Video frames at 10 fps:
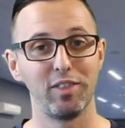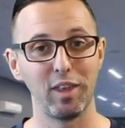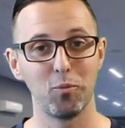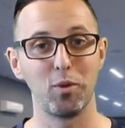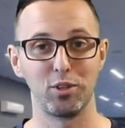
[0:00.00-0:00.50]

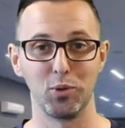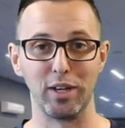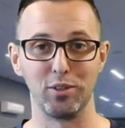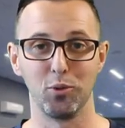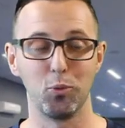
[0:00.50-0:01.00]
Then what do
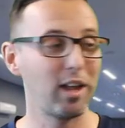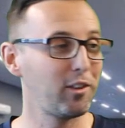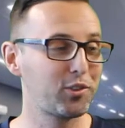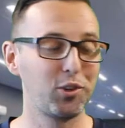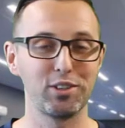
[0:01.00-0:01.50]
I do? Well,
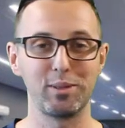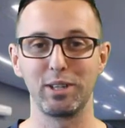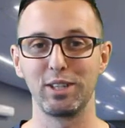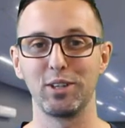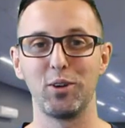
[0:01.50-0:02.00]
of course, I'm
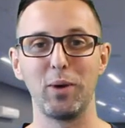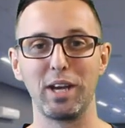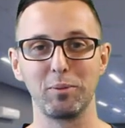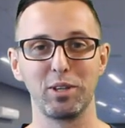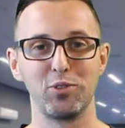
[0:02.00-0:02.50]
going to go away
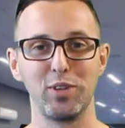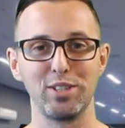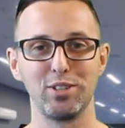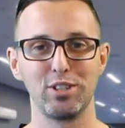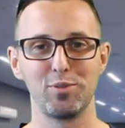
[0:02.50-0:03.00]
and I'm going to
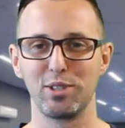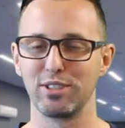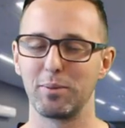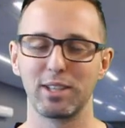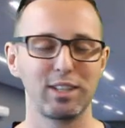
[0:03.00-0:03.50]
research it because
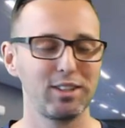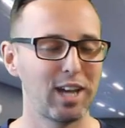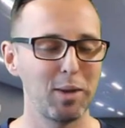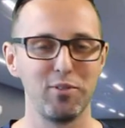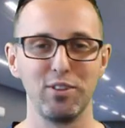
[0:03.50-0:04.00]
I'm the
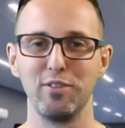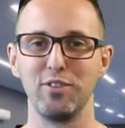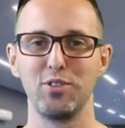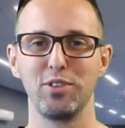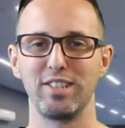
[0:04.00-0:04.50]
type of
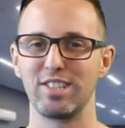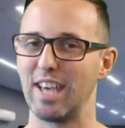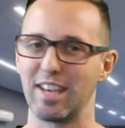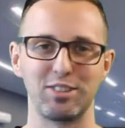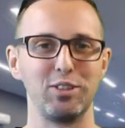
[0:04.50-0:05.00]
individual that just
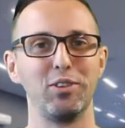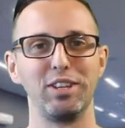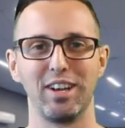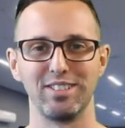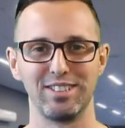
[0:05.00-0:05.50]
has to know
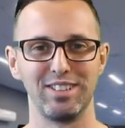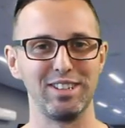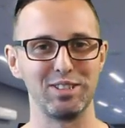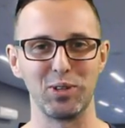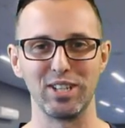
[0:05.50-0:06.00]
the answer to
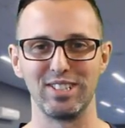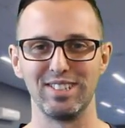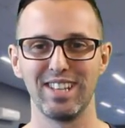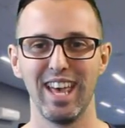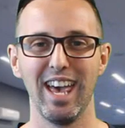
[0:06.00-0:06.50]
these
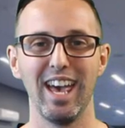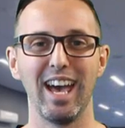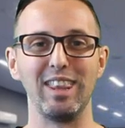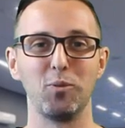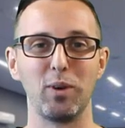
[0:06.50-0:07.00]
questions.
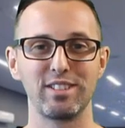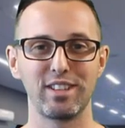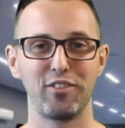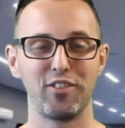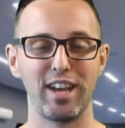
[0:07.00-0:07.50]
And then once
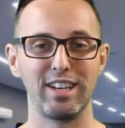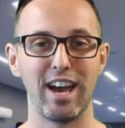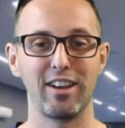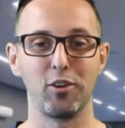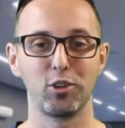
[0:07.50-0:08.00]
I find
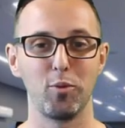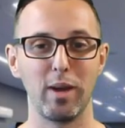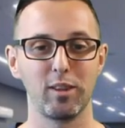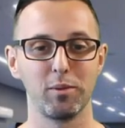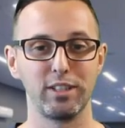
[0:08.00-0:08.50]
out, I'll go
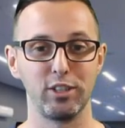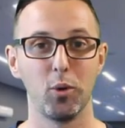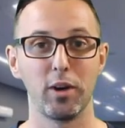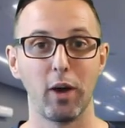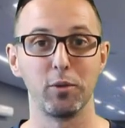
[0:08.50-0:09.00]
back to them and say, you
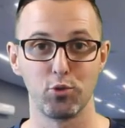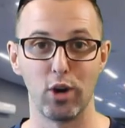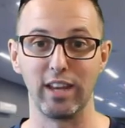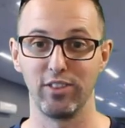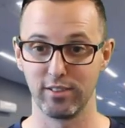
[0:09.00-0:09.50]
know what, I was
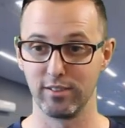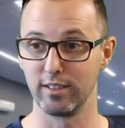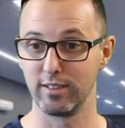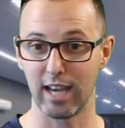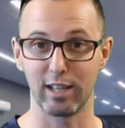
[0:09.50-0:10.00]
right. This is
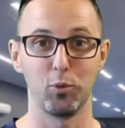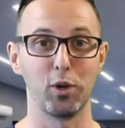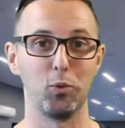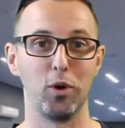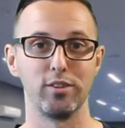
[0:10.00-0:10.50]
exactly
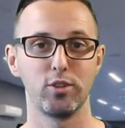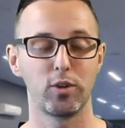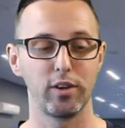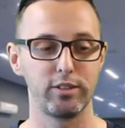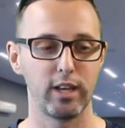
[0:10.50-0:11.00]
what it was.
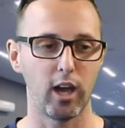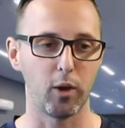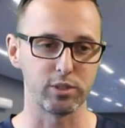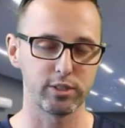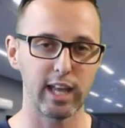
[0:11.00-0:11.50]
Or I'll say, I
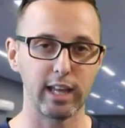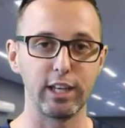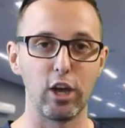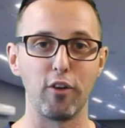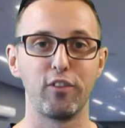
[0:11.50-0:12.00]
was
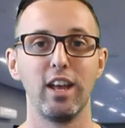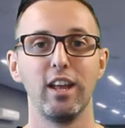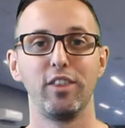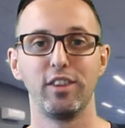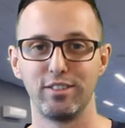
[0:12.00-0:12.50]
slightly off.
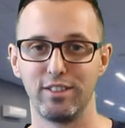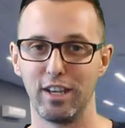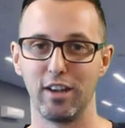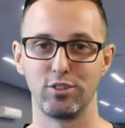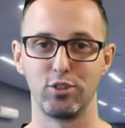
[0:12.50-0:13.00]
This is
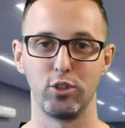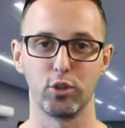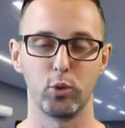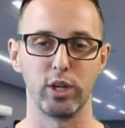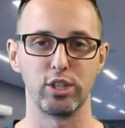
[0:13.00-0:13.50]
the answer to
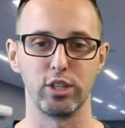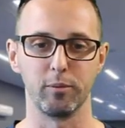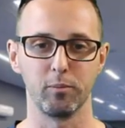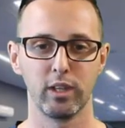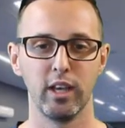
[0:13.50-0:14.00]
your question.
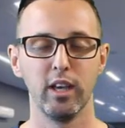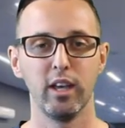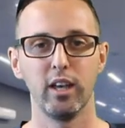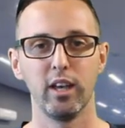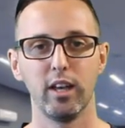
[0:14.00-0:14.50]

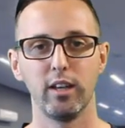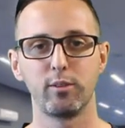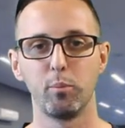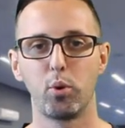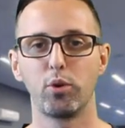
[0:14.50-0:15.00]

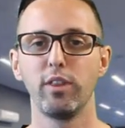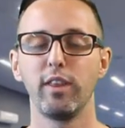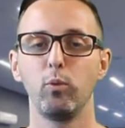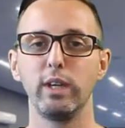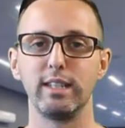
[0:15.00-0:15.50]
It's important
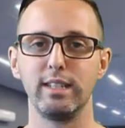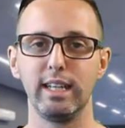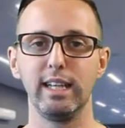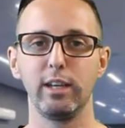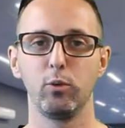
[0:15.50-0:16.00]
that we are
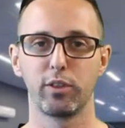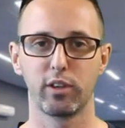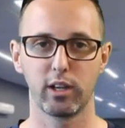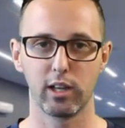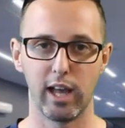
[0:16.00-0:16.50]
dealing with
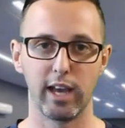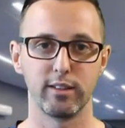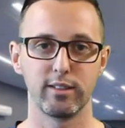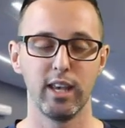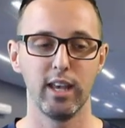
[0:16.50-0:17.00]

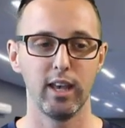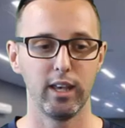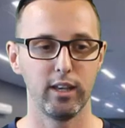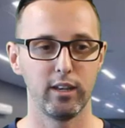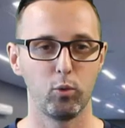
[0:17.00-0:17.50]
clients
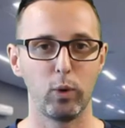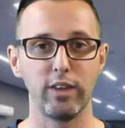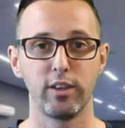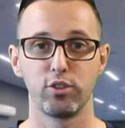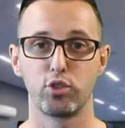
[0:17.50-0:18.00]
in a way
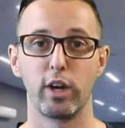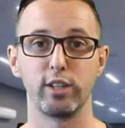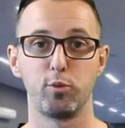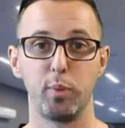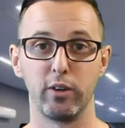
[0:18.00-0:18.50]
that is
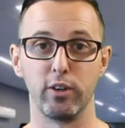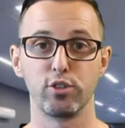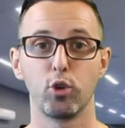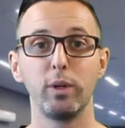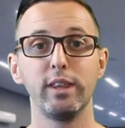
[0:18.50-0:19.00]
transparent.
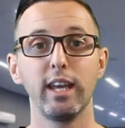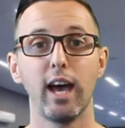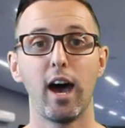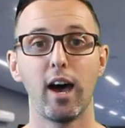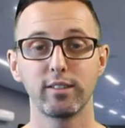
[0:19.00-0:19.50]
So when they
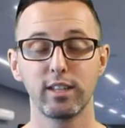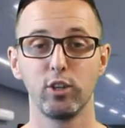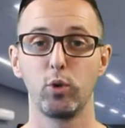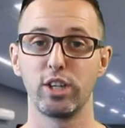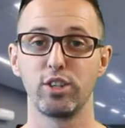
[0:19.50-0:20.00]
are
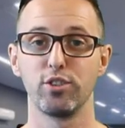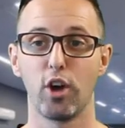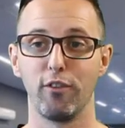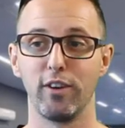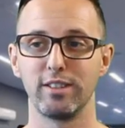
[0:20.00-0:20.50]
asking questions
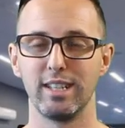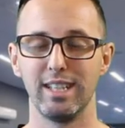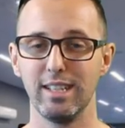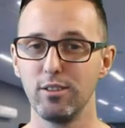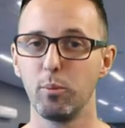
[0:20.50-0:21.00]
of us,
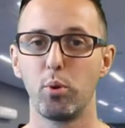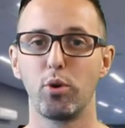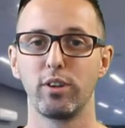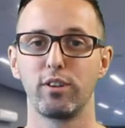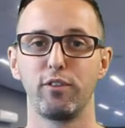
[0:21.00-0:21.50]
it is
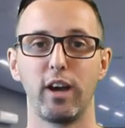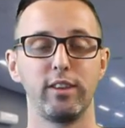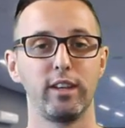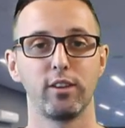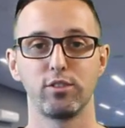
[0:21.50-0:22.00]
important to
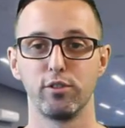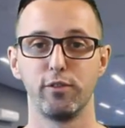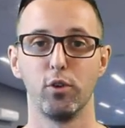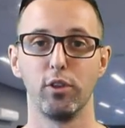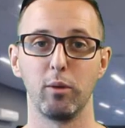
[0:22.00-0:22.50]
find the answers
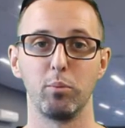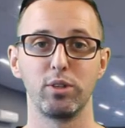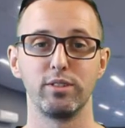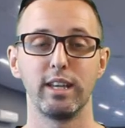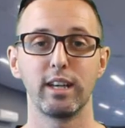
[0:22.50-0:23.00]
for them
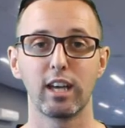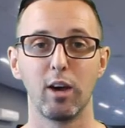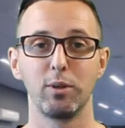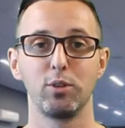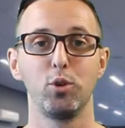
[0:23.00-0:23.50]
because they are
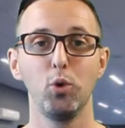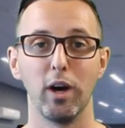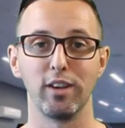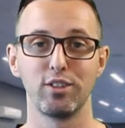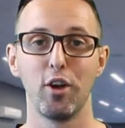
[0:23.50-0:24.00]
coming to
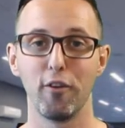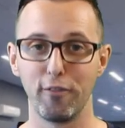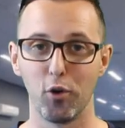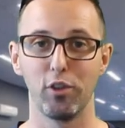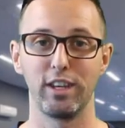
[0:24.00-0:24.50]
us
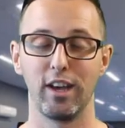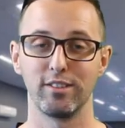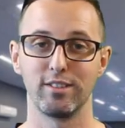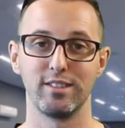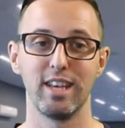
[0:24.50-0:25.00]
for the
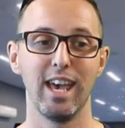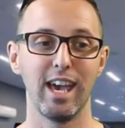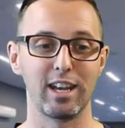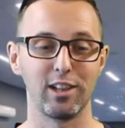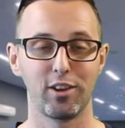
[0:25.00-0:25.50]
answers.
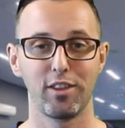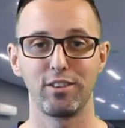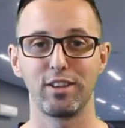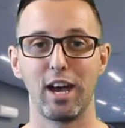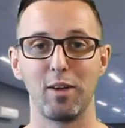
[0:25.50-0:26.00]
And a lot of the
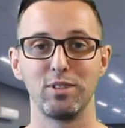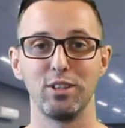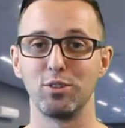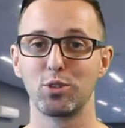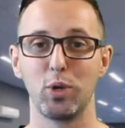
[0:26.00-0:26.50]
times
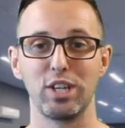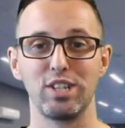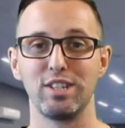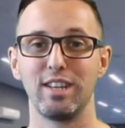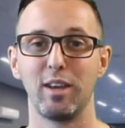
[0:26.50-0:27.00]
it is
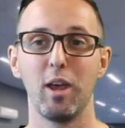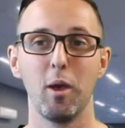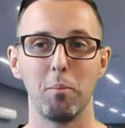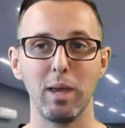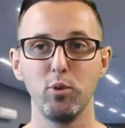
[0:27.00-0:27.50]
questions that
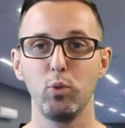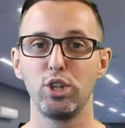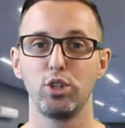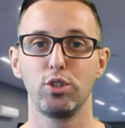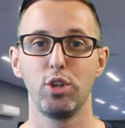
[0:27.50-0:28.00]
maybe we
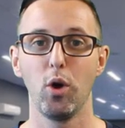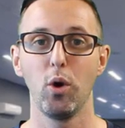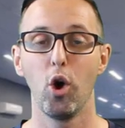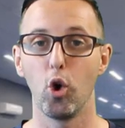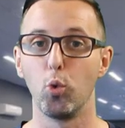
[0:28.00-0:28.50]
should know
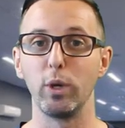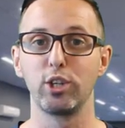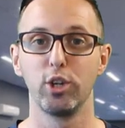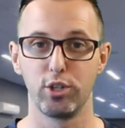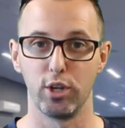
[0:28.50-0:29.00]
or we
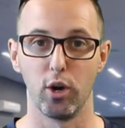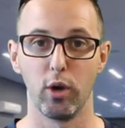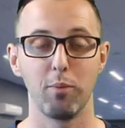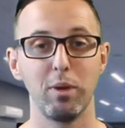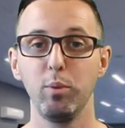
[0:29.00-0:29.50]
could know.
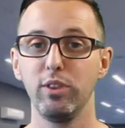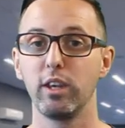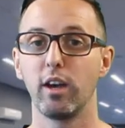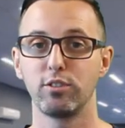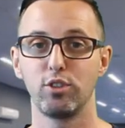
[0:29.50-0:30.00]
And maybe
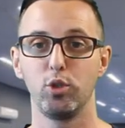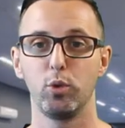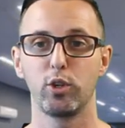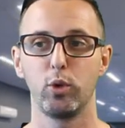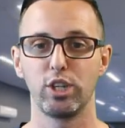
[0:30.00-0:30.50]
the answer
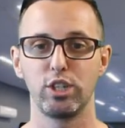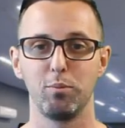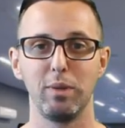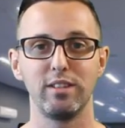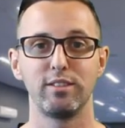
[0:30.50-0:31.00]
to a
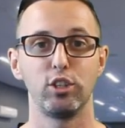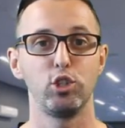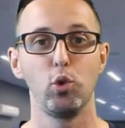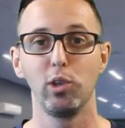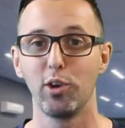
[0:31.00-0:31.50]
question means that
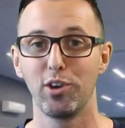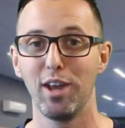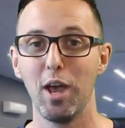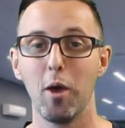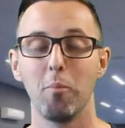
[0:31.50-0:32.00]
you learn.
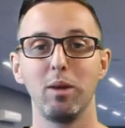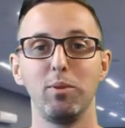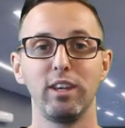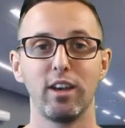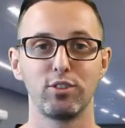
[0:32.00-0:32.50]
Maybe
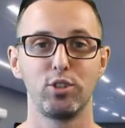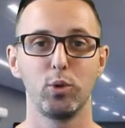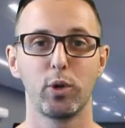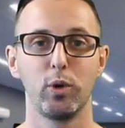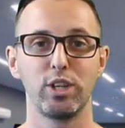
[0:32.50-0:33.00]
the answer
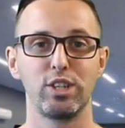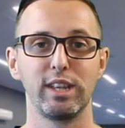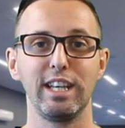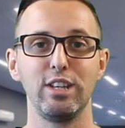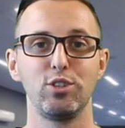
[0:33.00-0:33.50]
to a
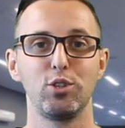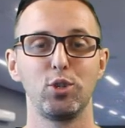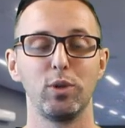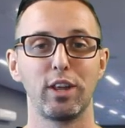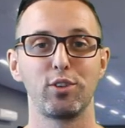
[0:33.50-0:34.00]
question leads you
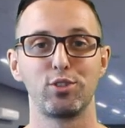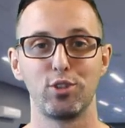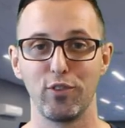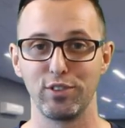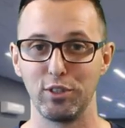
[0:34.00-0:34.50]
to another
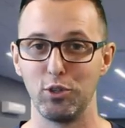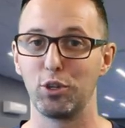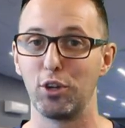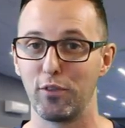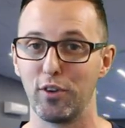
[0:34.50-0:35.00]
service that you
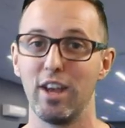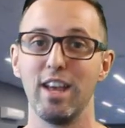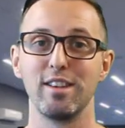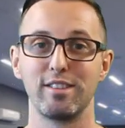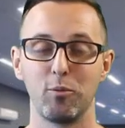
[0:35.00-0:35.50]
can offer
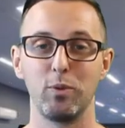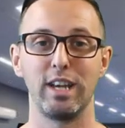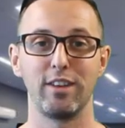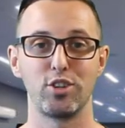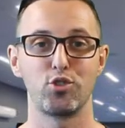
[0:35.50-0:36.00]
somewhere
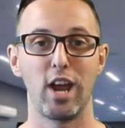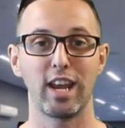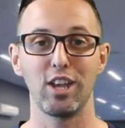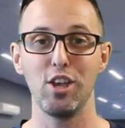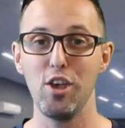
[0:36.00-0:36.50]
down the
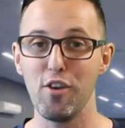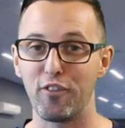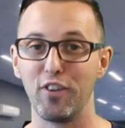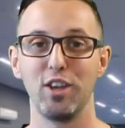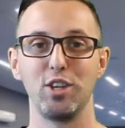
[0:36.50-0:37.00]
track
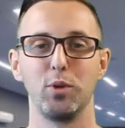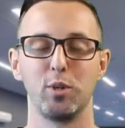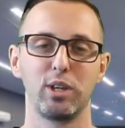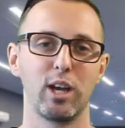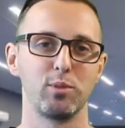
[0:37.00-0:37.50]
if you were
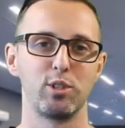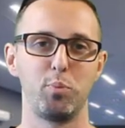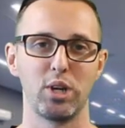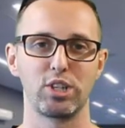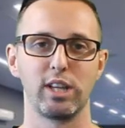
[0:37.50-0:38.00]
to become
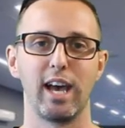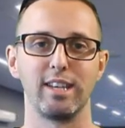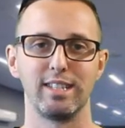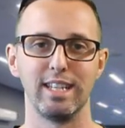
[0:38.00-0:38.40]
specialized